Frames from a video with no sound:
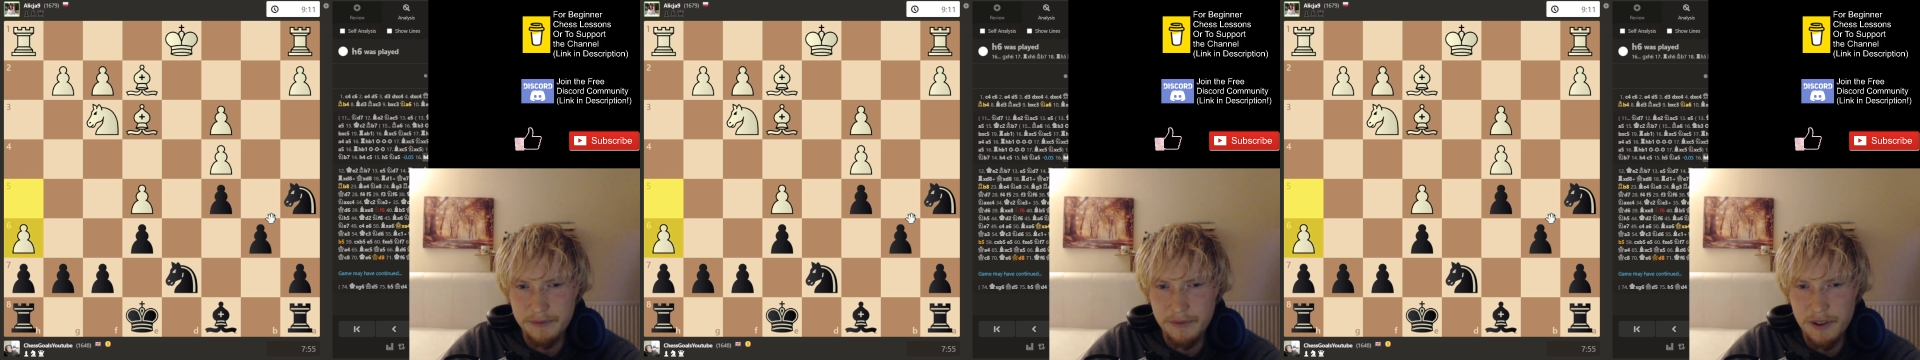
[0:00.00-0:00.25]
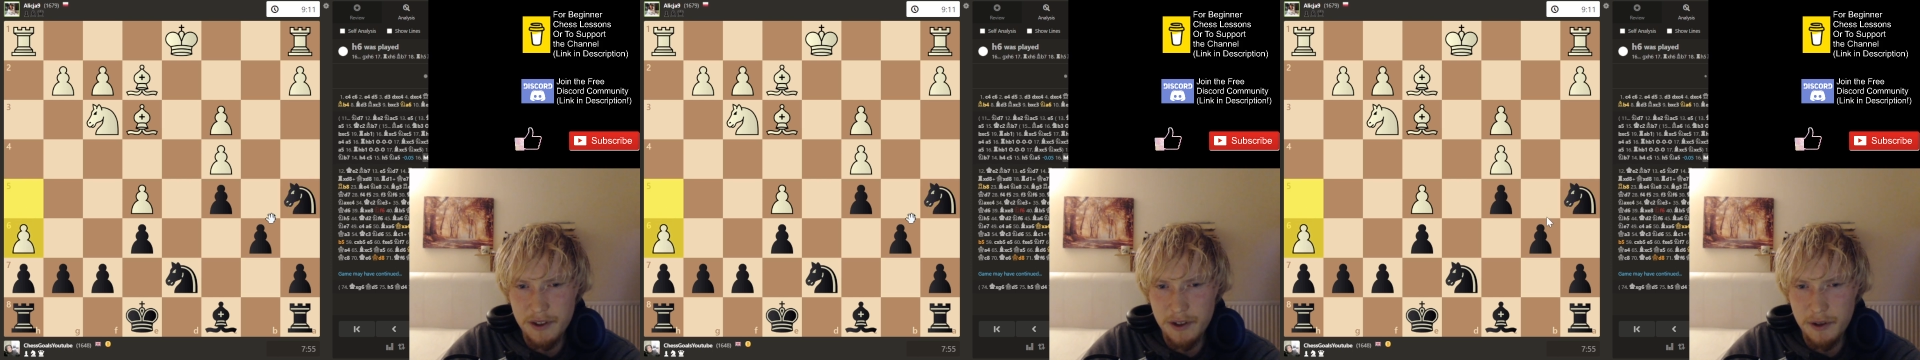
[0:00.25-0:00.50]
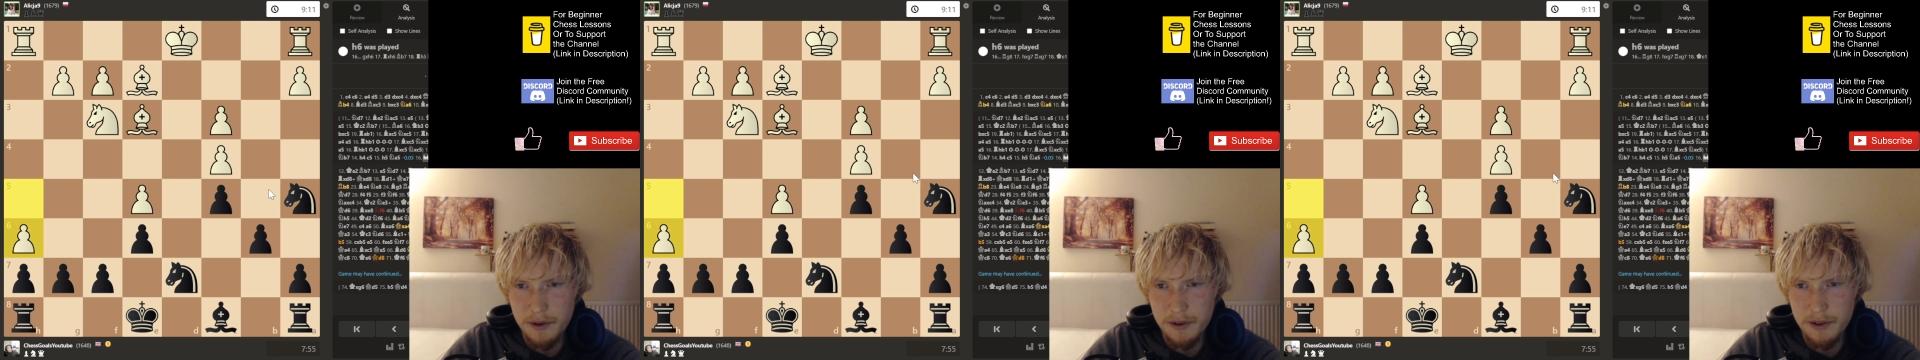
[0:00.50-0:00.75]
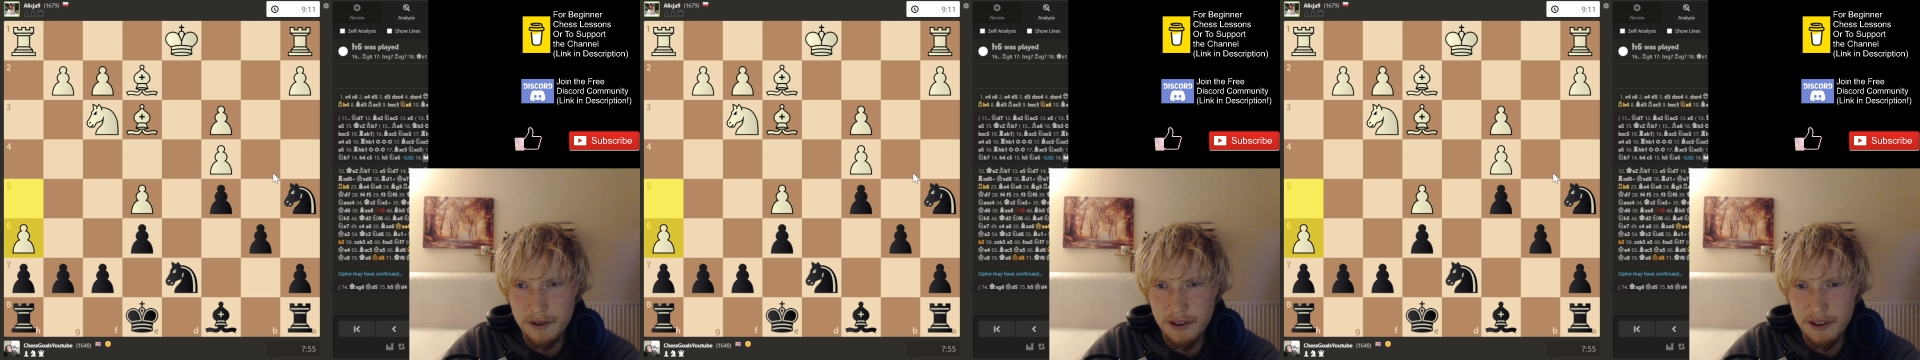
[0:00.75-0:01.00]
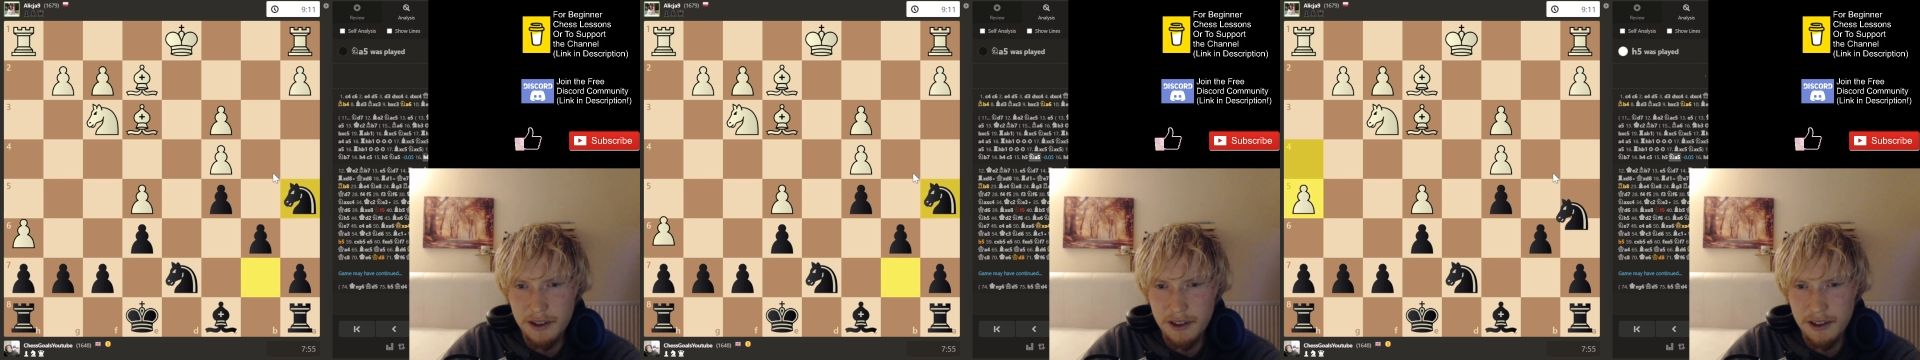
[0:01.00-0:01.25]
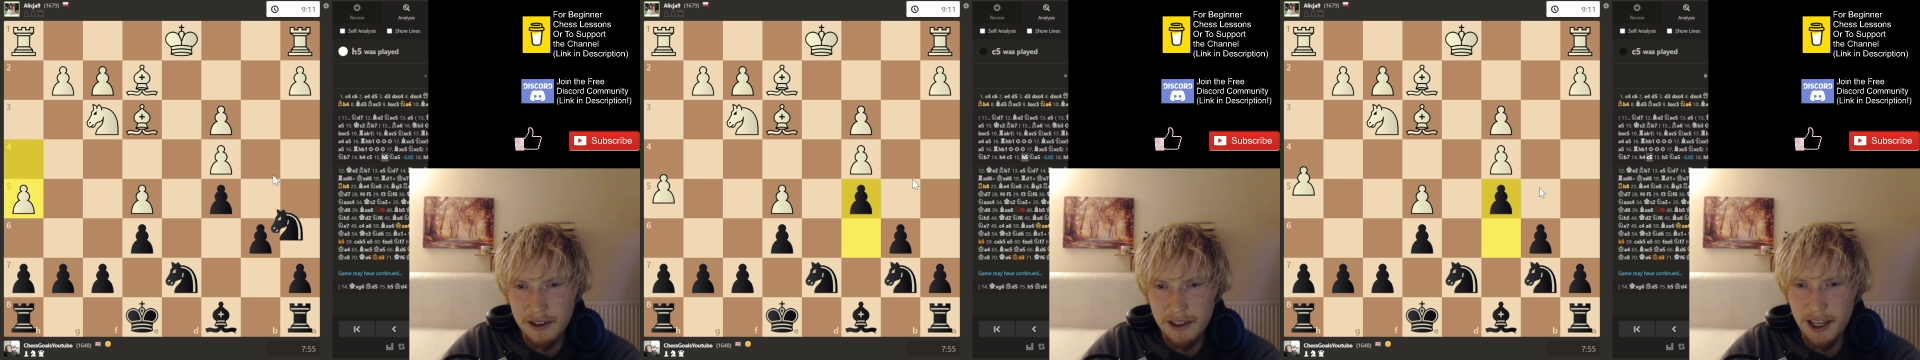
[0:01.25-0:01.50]
So
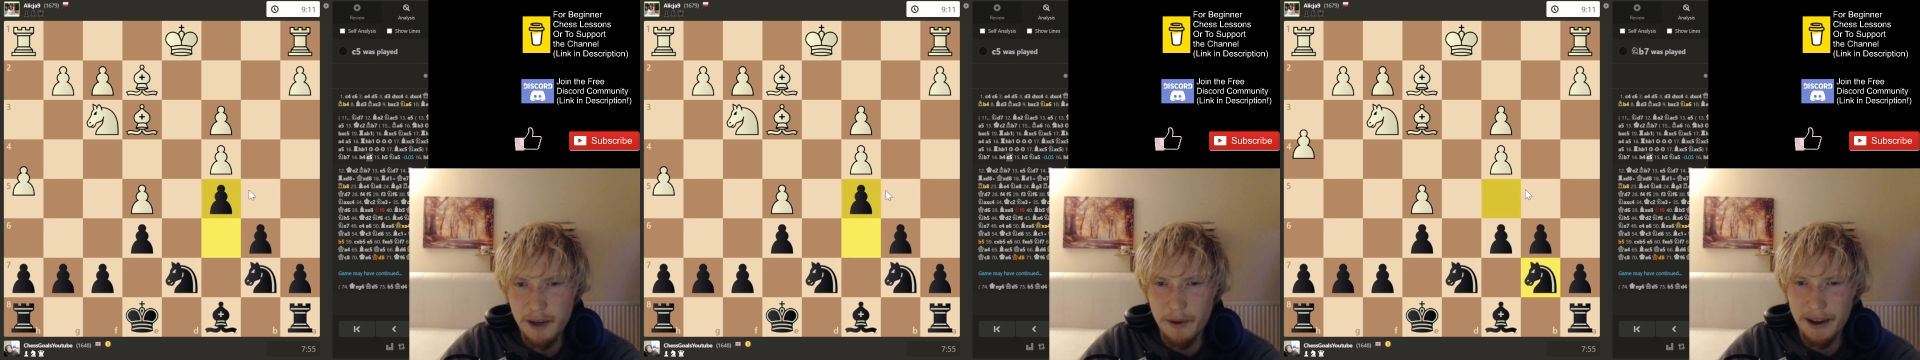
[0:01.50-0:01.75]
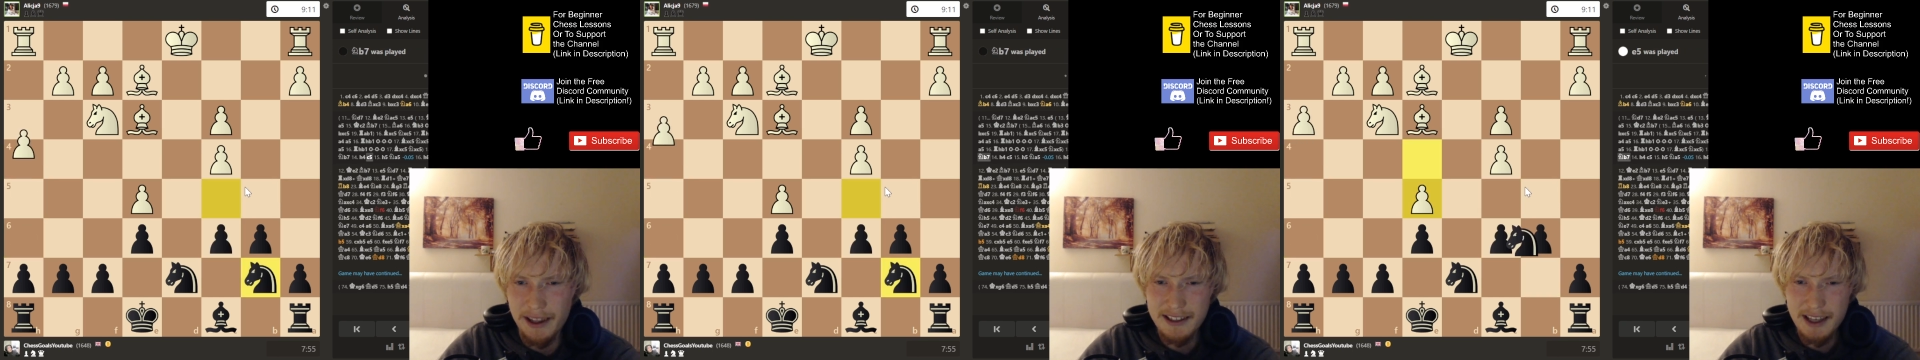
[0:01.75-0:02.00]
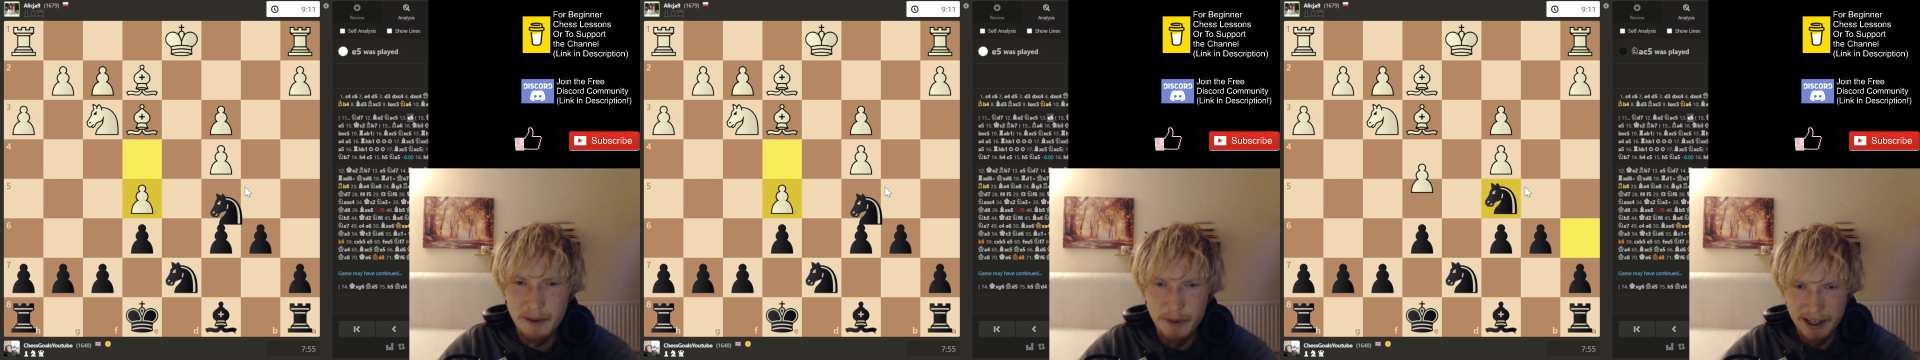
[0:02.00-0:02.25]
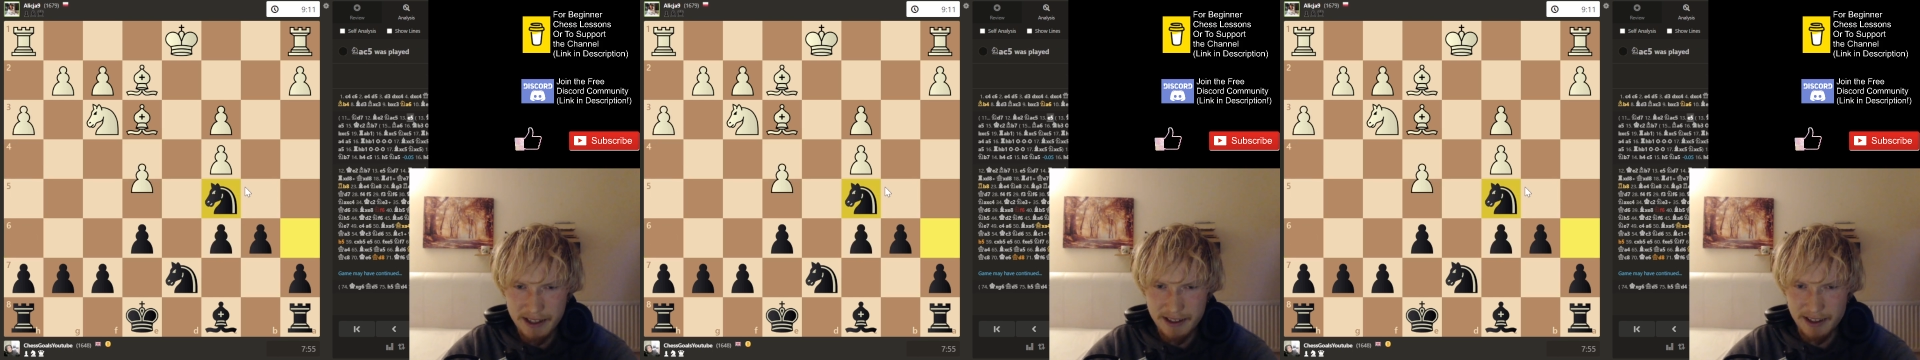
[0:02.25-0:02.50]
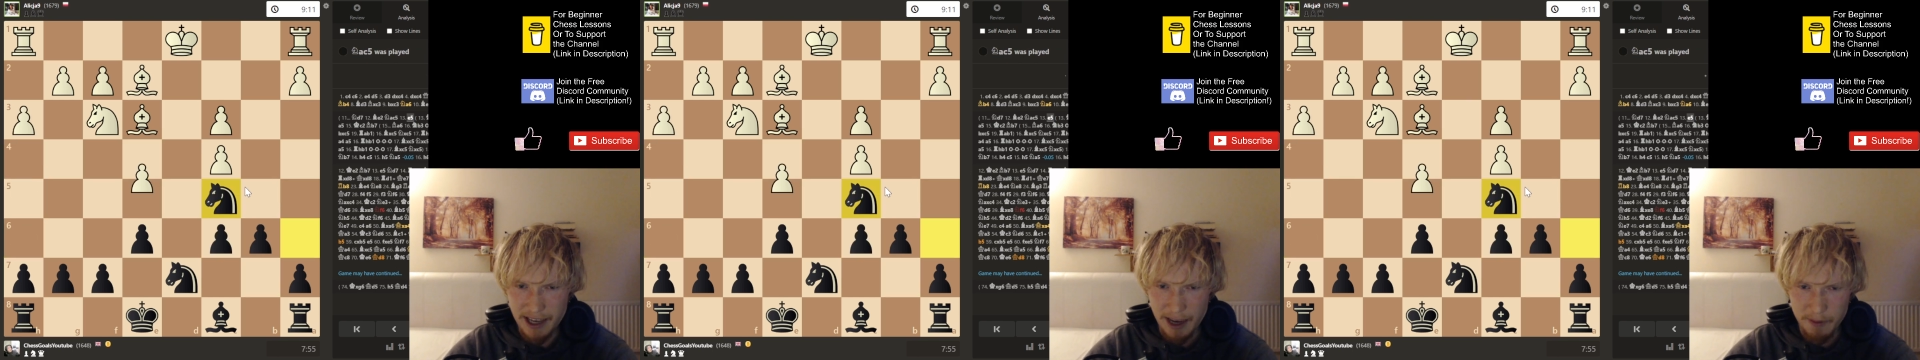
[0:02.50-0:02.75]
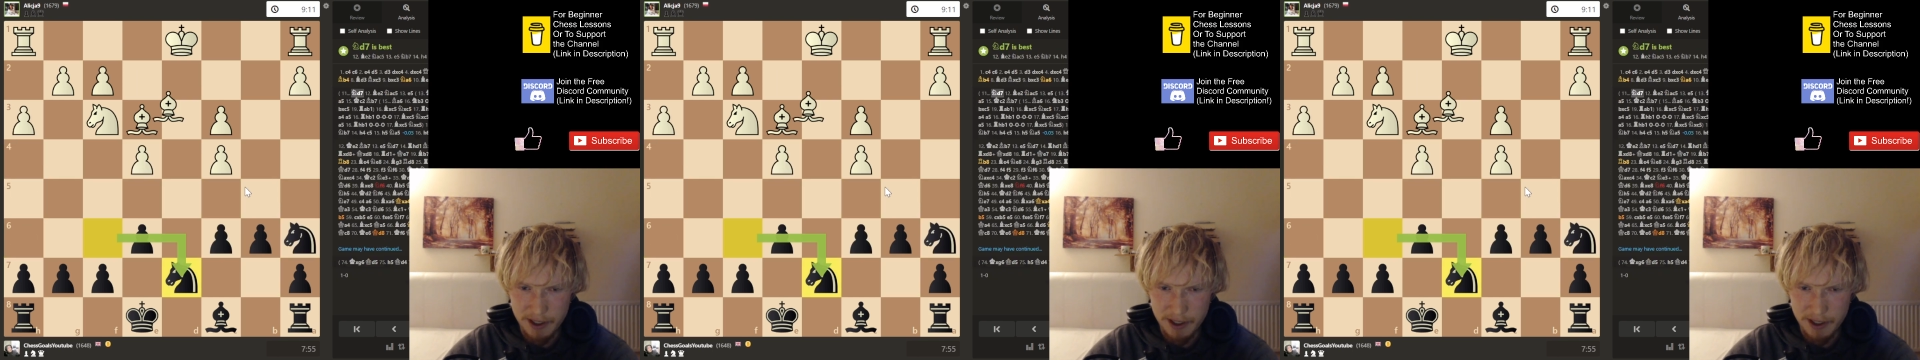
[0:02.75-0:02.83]
anyway, let's get back into the game.